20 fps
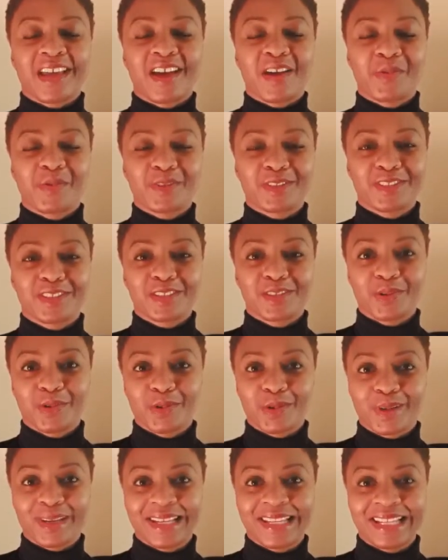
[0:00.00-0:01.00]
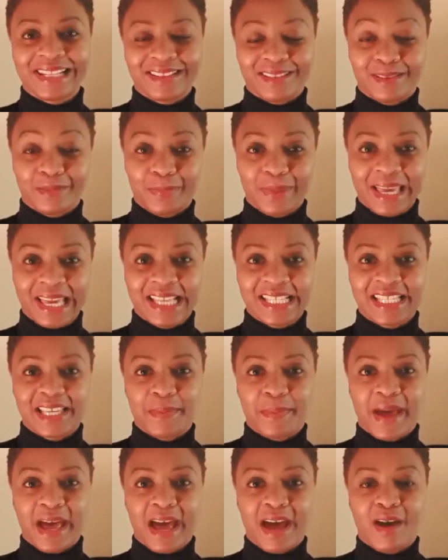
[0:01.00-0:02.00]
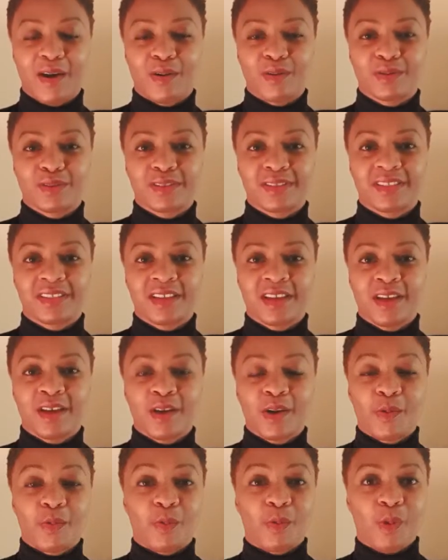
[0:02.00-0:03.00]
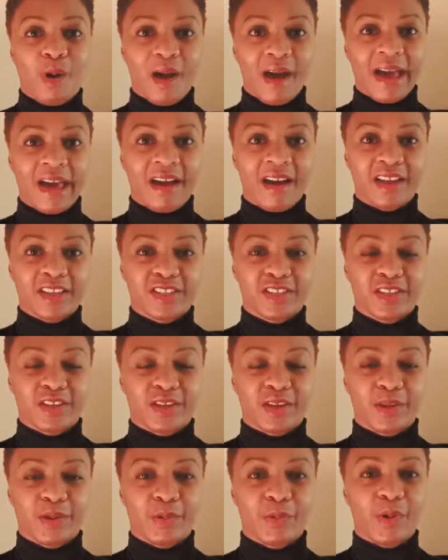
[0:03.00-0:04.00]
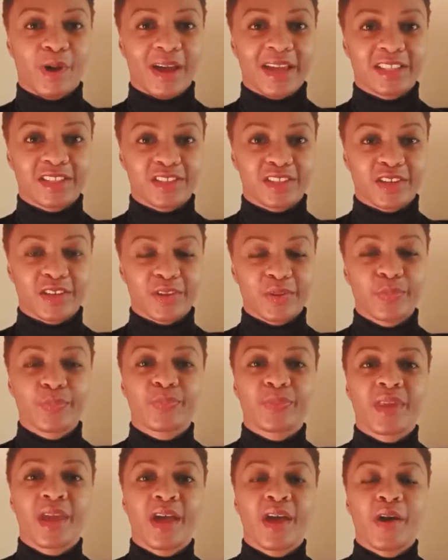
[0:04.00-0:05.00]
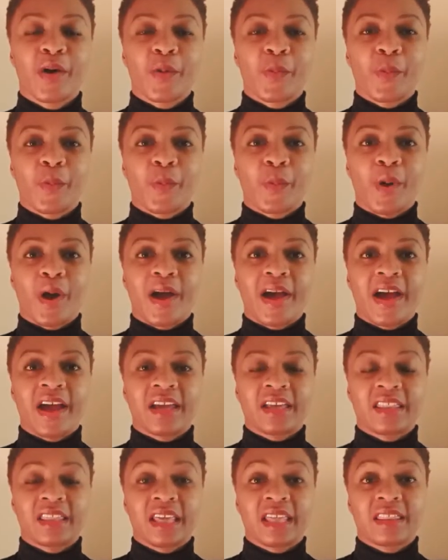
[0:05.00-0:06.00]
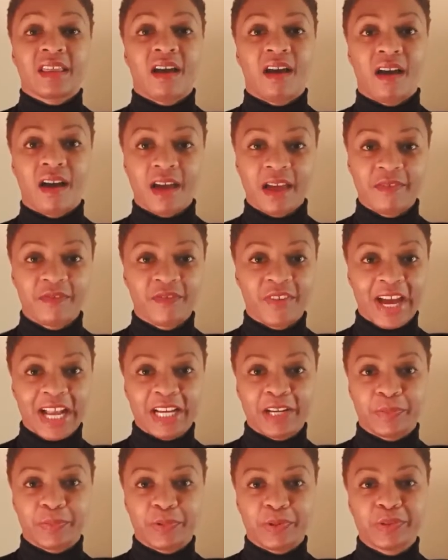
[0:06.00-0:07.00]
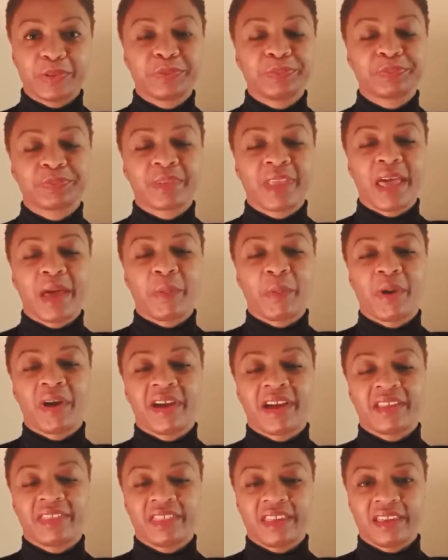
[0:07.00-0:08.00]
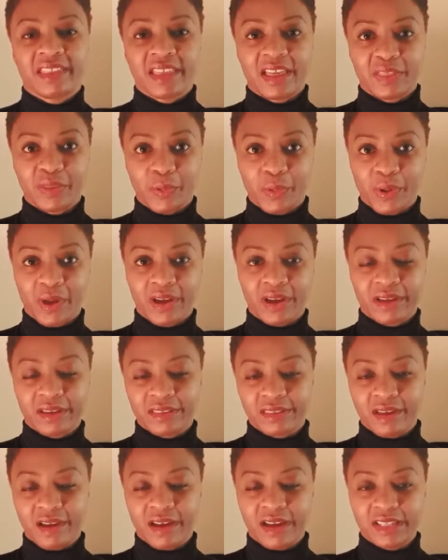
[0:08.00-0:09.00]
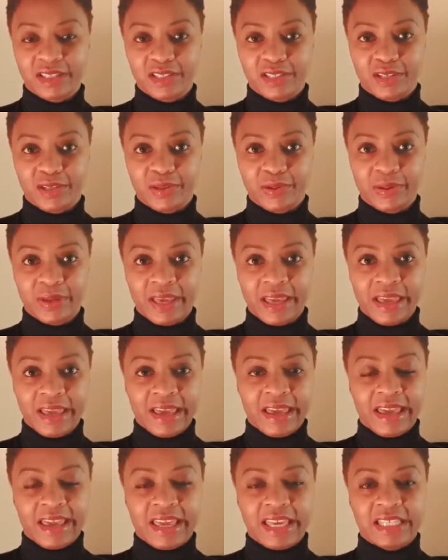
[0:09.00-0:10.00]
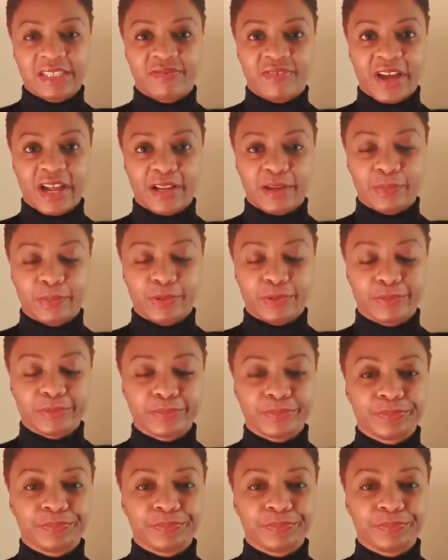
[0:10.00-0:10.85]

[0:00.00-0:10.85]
want to talk a little bit about why I do what I do, why I think that I'm valuable, and why I think that the work that I do is valuable.